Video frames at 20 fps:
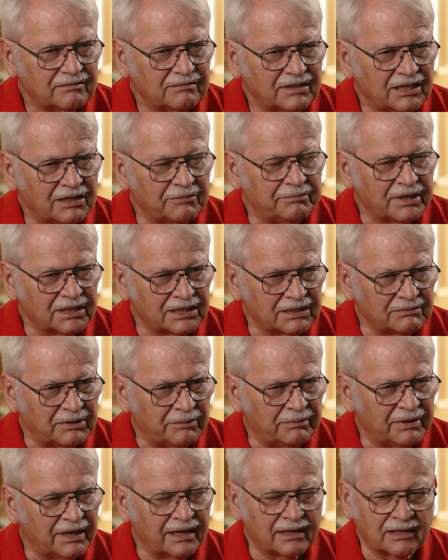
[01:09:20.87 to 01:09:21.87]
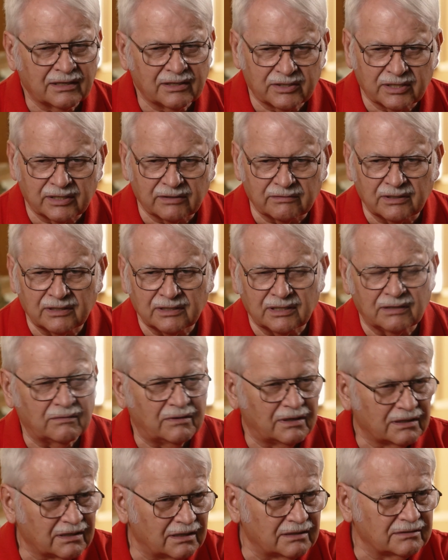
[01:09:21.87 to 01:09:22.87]
Then picked up my bag and turned on and
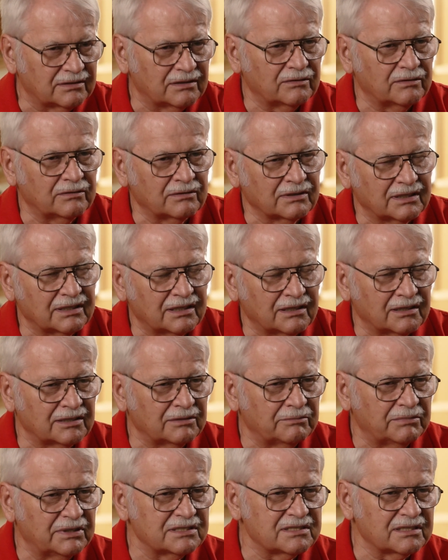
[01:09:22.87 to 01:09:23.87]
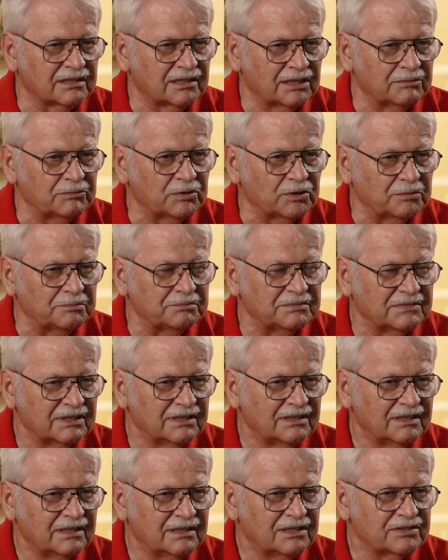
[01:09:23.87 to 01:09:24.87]
walked out the door, got on the bus and came home.
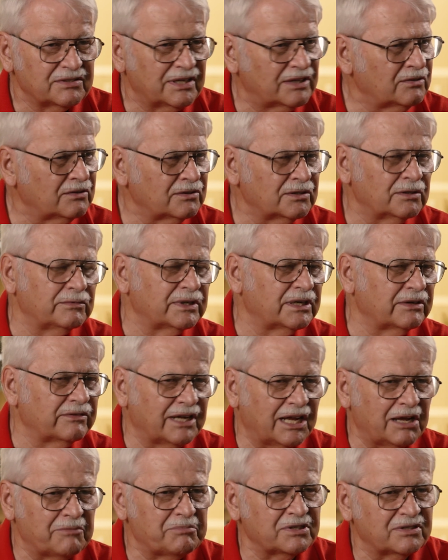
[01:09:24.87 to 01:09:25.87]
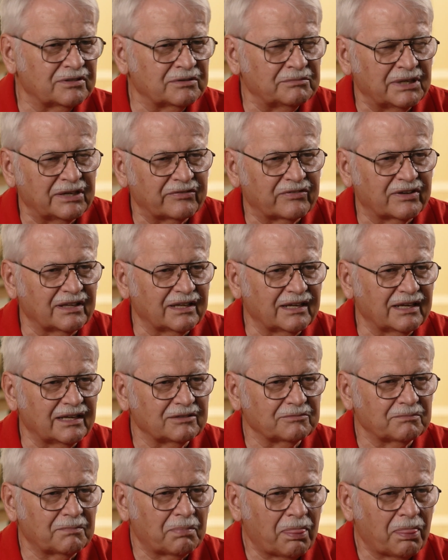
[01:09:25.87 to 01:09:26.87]
So I don't know whatever happened to him after that.